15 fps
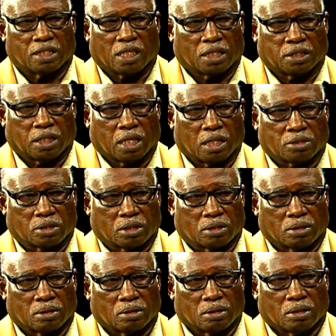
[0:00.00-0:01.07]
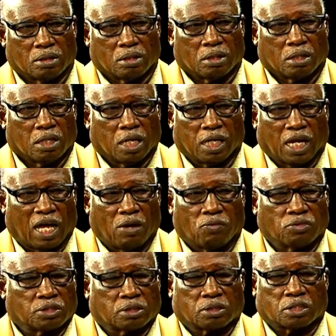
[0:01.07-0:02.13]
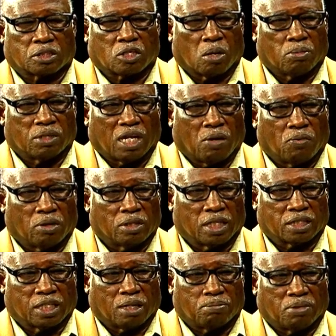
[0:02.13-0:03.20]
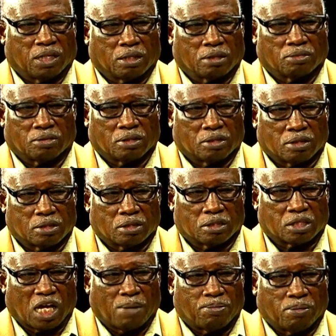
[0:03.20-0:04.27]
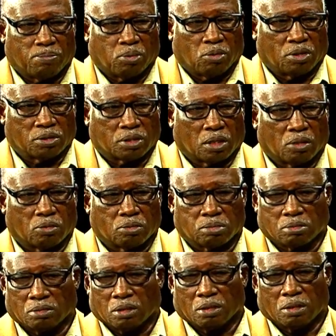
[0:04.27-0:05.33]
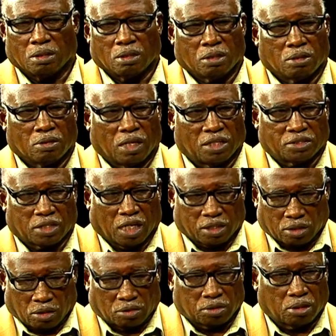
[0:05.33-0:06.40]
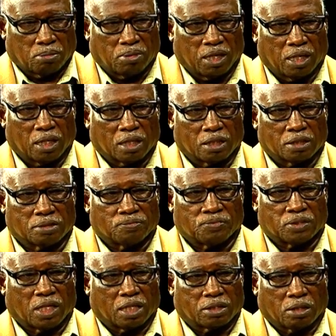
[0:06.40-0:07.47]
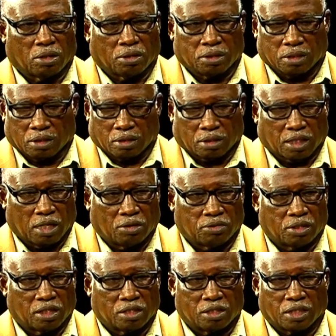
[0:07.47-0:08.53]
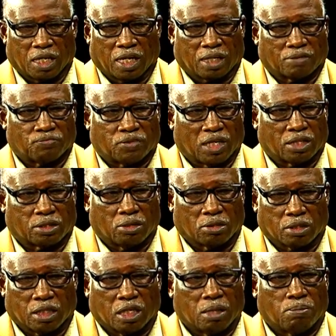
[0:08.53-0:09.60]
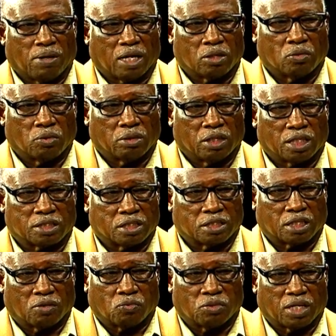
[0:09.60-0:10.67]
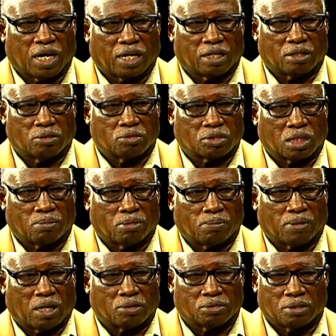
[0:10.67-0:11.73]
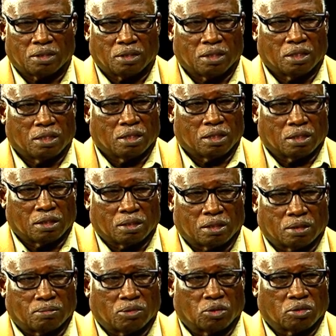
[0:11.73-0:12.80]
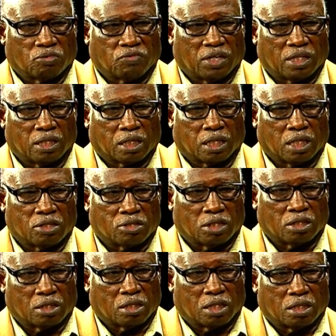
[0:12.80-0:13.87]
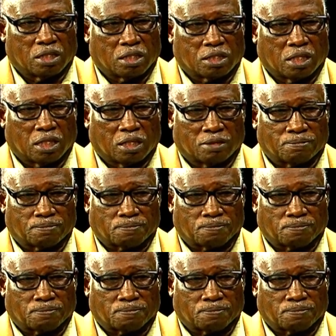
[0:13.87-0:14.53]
not the answer. And I was determined I wasn't gonna let that be the stopping point. So I started talking to the mayor, started talking to the county exec, started talking to anybody who would listen and say, we got to do something about motivating the kids in the city.